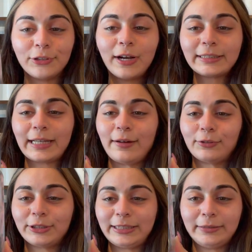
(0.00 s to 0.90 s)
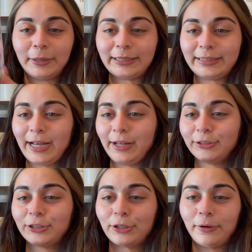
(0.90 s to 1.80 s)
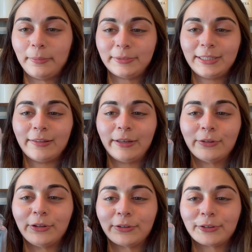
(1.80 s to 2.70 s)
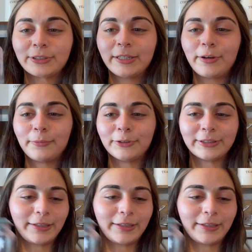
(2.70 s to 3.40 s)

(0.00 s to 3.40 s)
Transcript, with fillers: you guys ever seen my stash so empty? Like, look, there's like almost